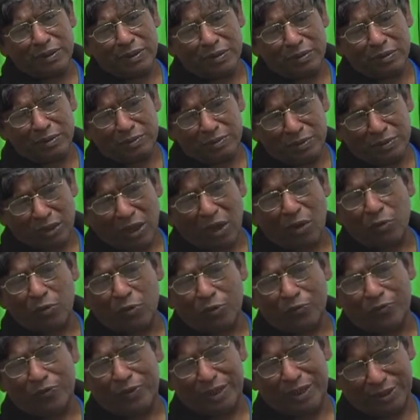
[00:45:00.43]
noun
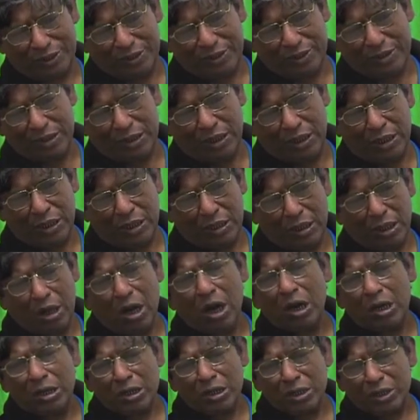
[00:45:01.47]
phrase
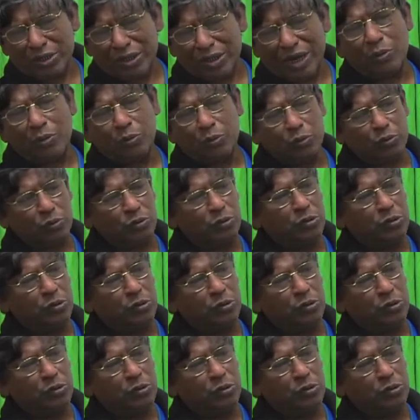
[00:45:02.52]
or noun.